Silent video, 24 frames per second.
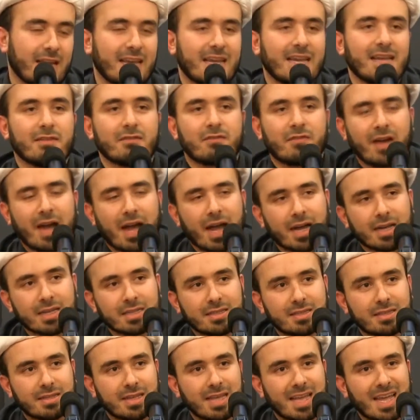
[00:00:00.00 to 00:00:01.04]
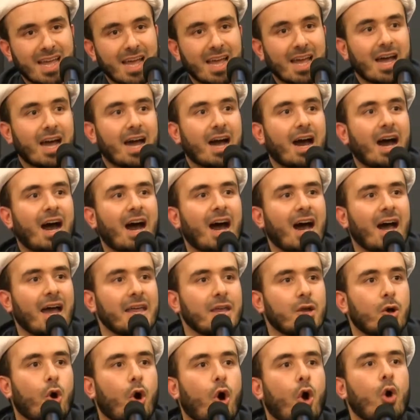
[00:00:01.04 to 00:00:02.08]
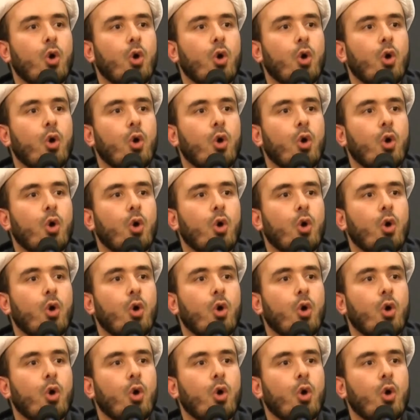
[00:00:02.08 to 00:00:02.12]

In fact, I